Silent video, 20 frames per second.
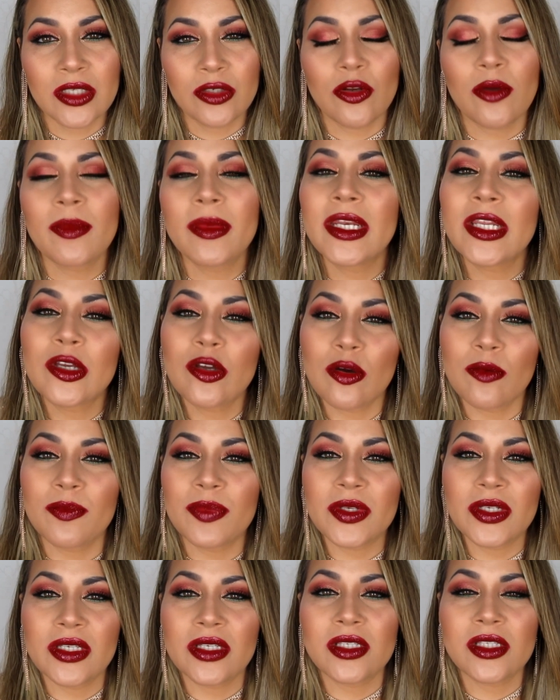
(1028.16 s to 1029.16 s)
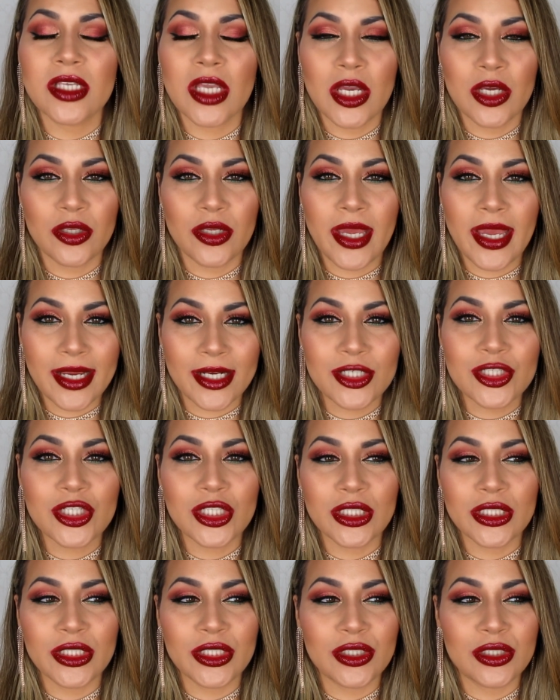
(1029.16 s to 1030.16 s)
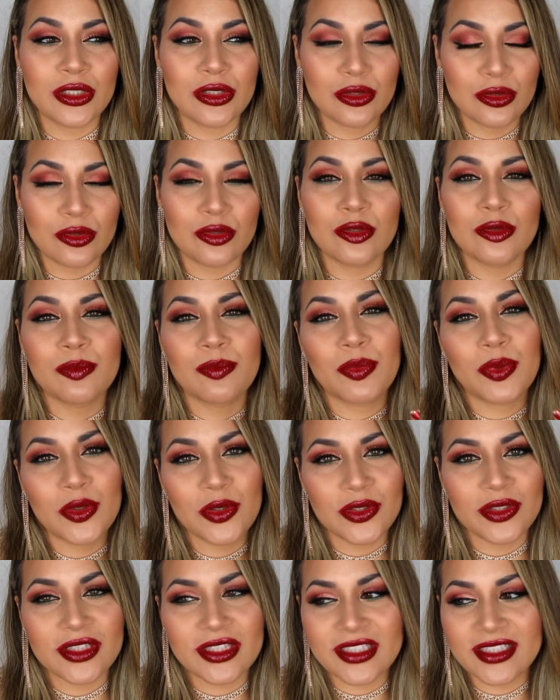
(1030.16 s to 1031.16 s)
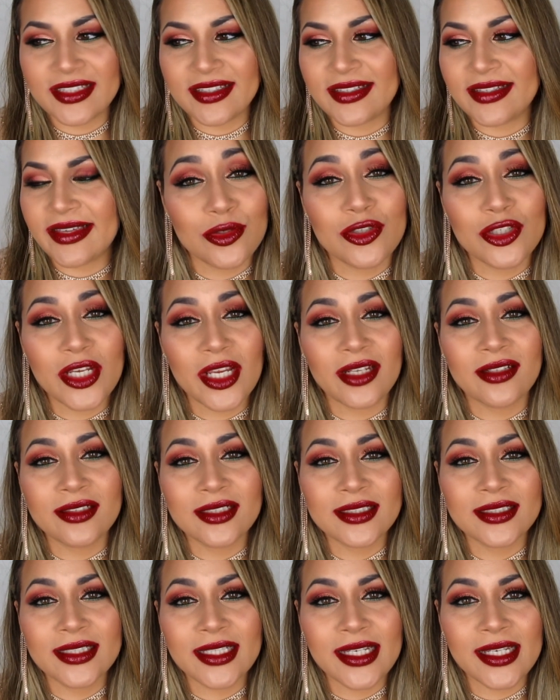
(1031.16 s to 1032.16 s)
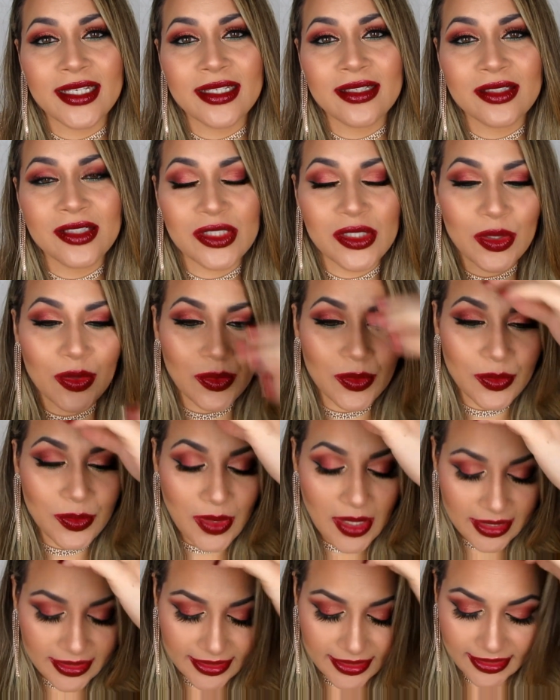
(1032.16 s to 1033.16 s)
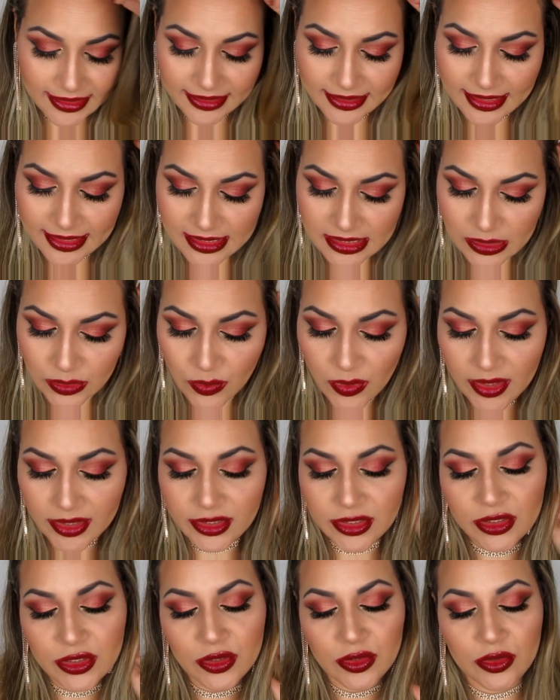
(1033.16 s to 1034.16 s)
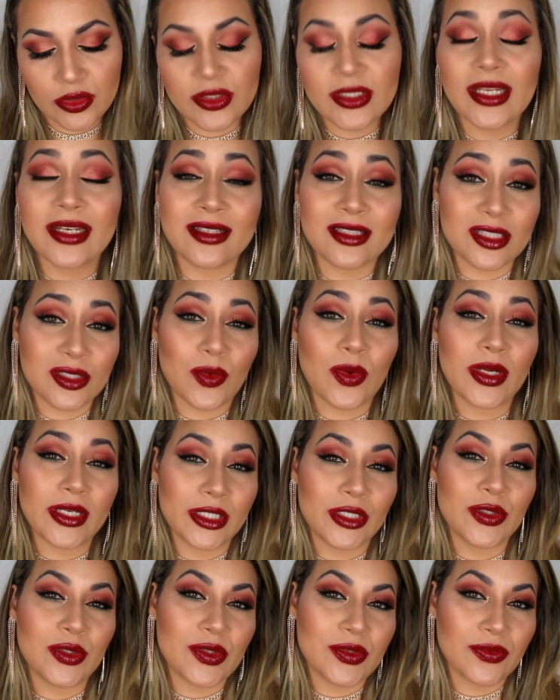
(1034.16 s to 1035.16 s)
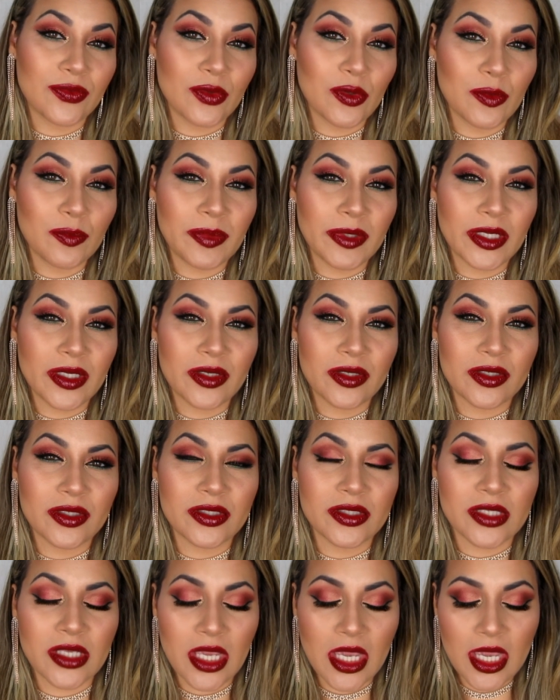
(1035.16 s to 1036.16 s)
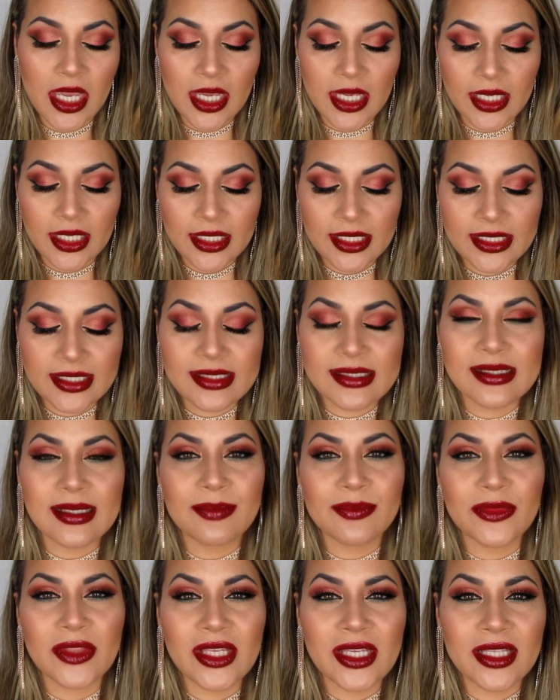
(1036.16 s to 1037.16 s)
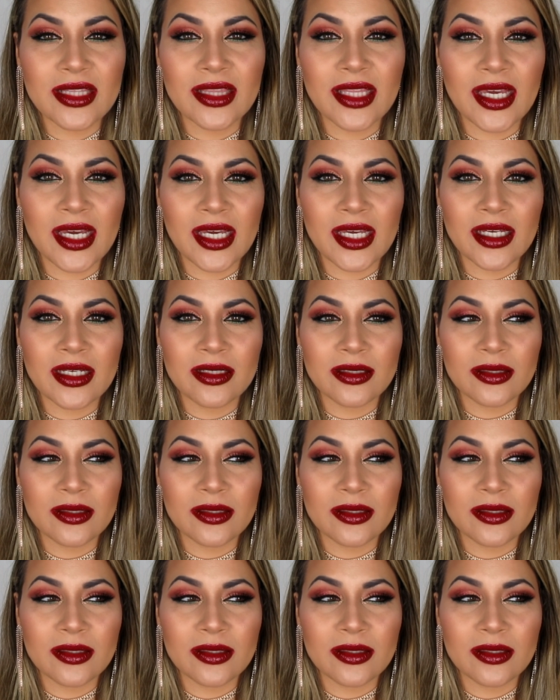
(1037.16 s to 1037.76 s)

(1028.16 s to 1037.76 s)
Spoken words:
Not many companies actually do put the shade in there, so I think that's quite good and it's quite useful because it is something that